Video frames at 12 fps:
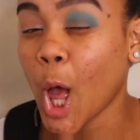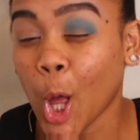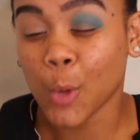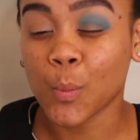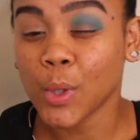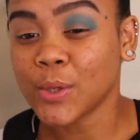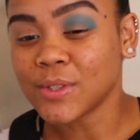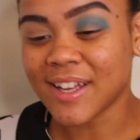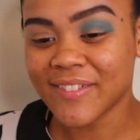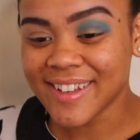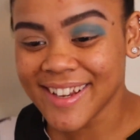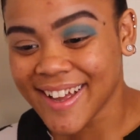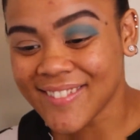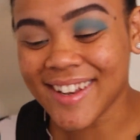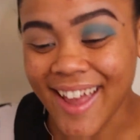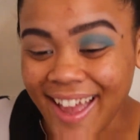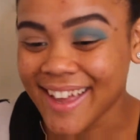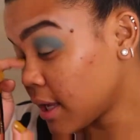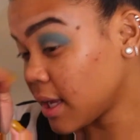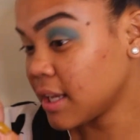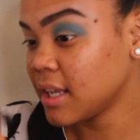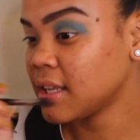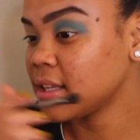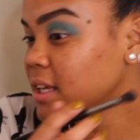I'm blue, and
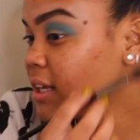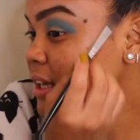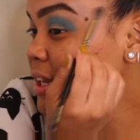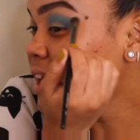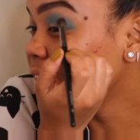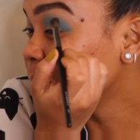indeed I